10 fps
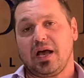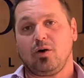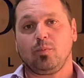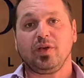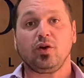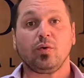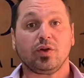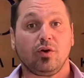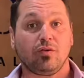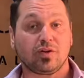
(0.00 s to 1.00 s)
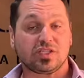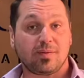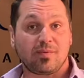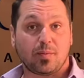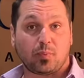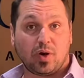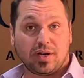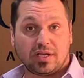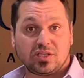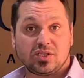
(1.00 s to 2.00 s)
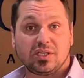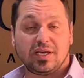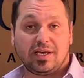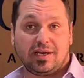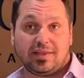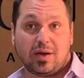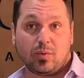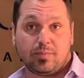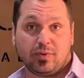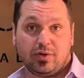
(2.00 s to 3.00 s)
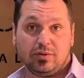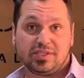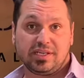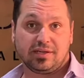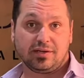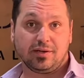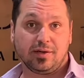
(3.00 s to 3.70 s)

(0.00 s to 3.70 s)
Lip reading: I'll be going over some of the products that we produce here,